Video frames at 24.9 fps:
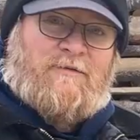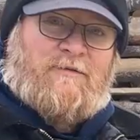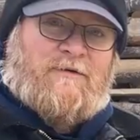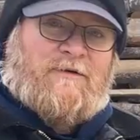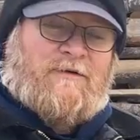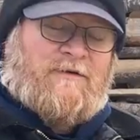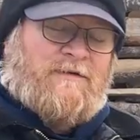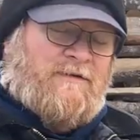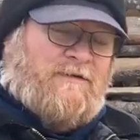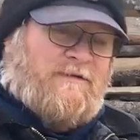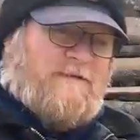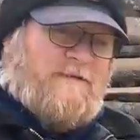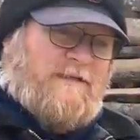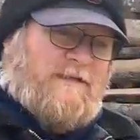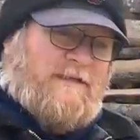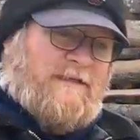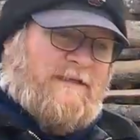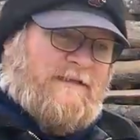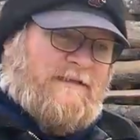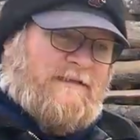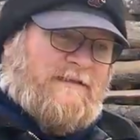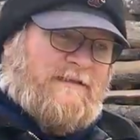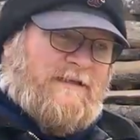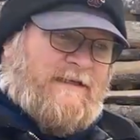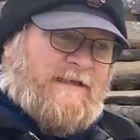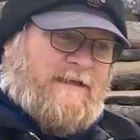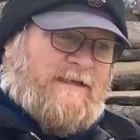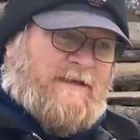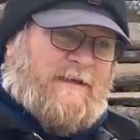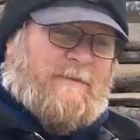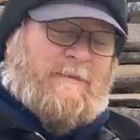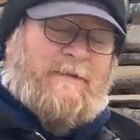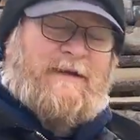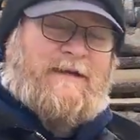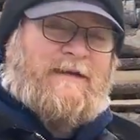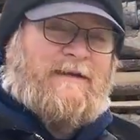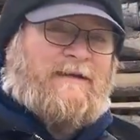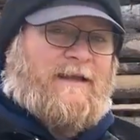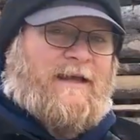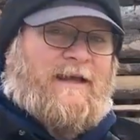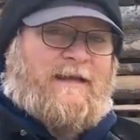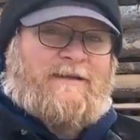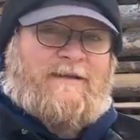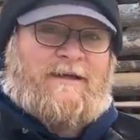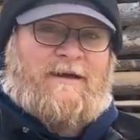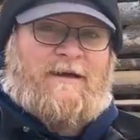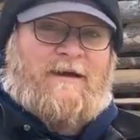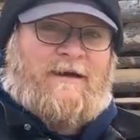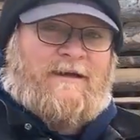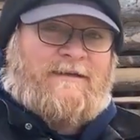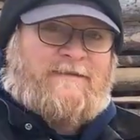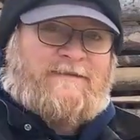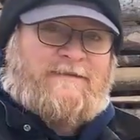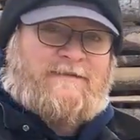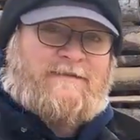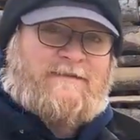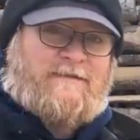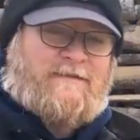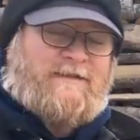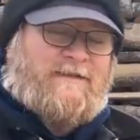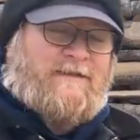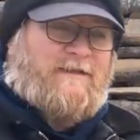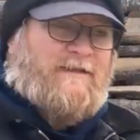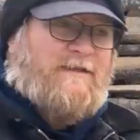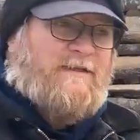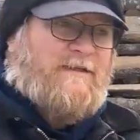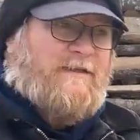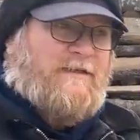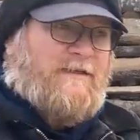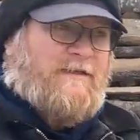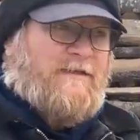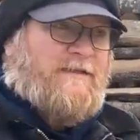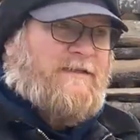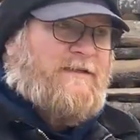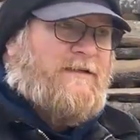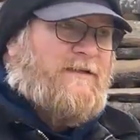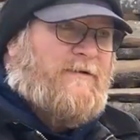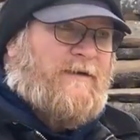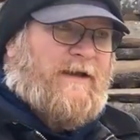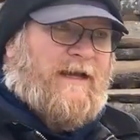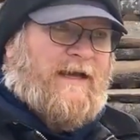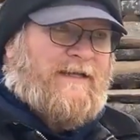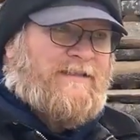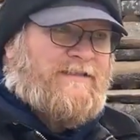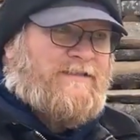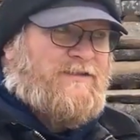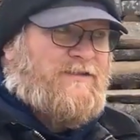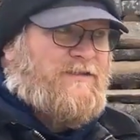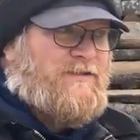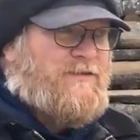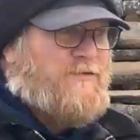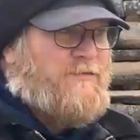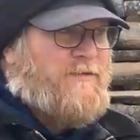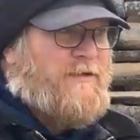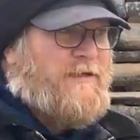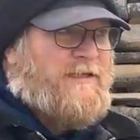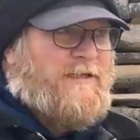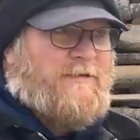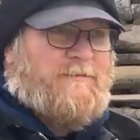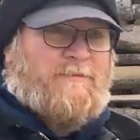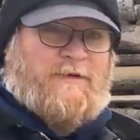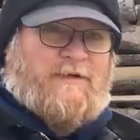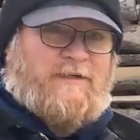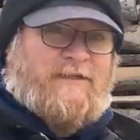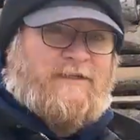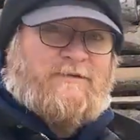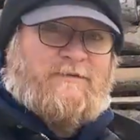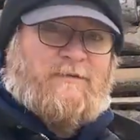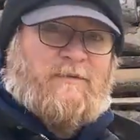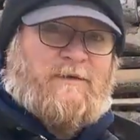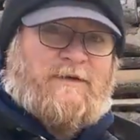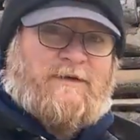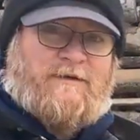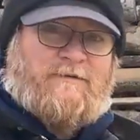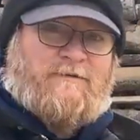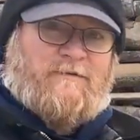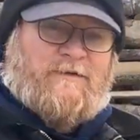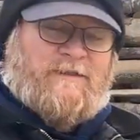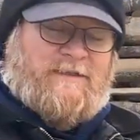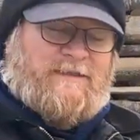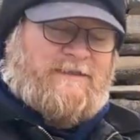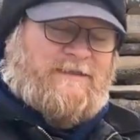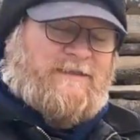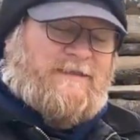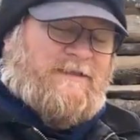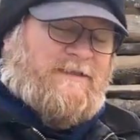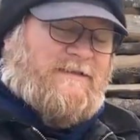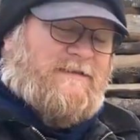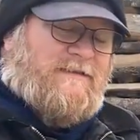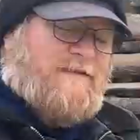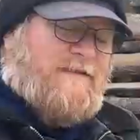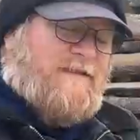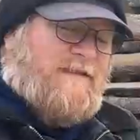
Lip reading: to her, and they mean a lot to us, you know, as do anybody's wedding rings.